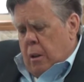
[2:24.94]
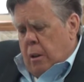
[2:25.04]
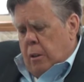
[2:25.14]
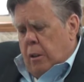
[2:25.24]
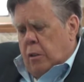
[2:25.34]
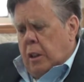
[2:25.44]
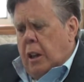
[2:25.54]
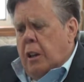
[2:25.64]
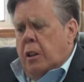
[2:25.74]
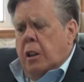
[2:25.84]
This
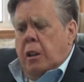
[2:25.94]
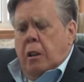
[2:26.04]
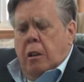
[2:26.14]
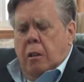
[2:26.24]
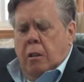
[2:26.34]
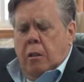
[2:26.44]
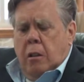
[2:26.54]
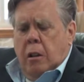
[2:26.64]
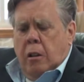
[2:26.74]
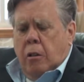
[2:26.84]
AD
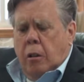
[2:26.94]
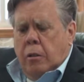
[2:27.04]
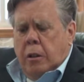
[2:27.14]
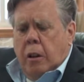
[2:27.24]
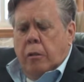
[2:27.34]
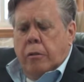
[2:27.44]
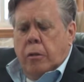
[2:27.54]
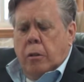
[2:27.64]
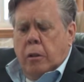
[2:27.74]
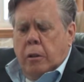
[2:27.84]
calls out
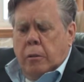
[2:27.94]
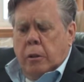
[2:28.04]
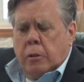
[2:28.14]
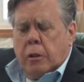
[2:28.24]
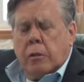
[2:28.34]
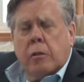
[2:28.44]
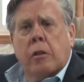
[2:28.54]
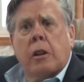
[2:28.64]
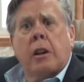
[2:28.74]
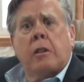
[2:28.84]
for, and we'll just
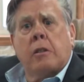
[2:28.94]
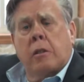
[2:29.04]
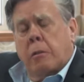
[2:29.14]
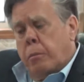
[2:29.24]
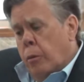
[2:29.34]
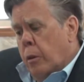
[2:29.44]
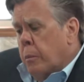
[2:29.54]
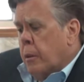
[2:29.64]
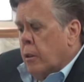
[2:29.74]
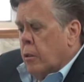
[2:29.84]
look at the
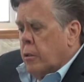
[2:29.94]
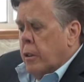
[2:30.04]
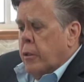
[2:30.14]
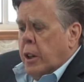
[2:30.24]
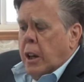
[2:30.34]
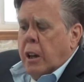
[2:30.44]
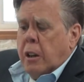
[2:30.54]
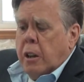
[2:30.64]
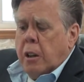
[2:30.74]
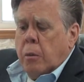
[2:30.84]
perimeters of the
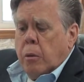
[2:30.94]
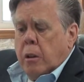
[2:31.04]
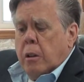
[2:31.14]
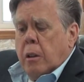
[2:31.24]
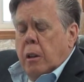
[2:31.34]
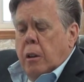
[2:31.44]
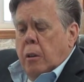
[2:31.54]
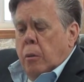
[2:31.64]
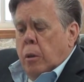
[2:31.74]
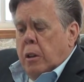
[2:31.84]
AD,
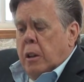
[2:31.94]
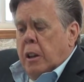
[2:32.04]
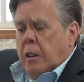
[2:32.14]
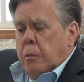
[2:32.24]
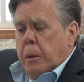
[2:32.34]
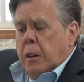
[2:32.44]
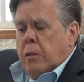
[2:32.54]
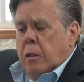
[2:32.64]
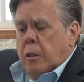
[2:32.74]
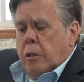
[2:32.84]
what they
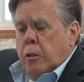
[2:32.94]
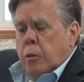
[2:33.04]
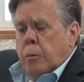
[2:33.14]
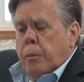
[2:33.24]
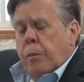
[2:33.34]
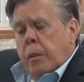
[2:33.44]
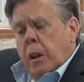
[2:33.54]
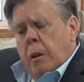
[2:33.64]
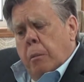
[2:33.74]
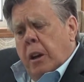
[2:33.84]
expect you to do.
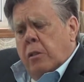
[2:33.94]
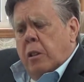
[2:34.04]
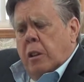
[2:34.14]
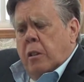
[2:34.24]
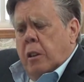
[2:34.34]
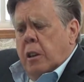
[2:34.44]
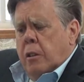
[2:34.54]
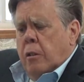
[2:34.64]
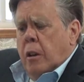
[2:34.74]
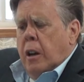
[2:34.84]
Basically,
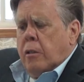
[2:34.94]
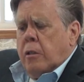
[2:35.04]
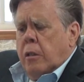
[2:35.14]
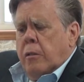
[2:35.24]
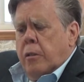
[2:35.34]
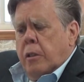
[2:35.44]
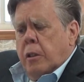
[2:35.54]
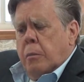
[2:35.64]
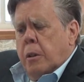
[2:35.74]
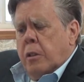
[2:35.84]
they're asking for the
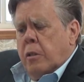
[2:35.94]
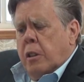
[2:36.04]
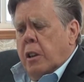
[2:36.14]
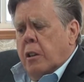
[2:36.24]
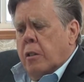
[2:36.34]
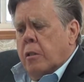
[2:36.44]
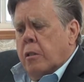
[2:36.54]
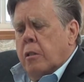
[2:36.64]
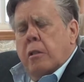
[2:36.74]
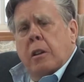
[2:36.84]
combustion heater,
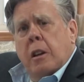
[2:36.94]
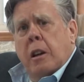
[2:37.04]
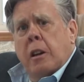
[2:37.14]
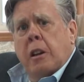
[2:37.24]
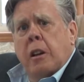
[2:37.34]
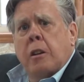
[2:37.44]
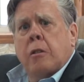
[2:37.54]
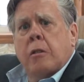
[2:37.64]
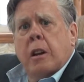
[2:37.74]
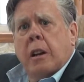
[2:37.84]
any
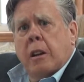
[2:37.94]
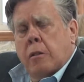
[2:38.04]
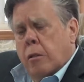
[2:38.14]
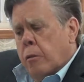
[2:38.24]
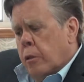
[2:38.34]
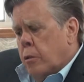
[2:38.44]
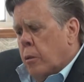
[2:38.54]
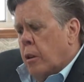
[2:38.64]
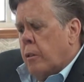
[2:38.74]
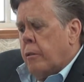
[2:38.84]
heater that has over
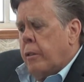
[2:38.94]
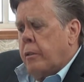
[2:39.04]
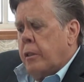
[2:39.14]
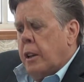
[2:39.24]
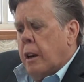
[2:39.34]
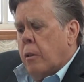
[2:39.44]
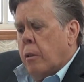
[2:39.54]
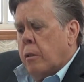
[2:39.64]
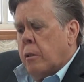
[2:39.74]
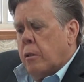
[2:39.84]
250
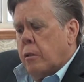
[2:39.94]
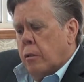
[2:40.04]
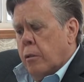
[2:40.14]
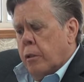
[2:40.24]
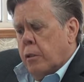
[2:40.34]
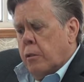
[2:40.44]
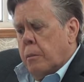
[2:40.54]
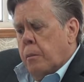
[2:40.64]
hours in service,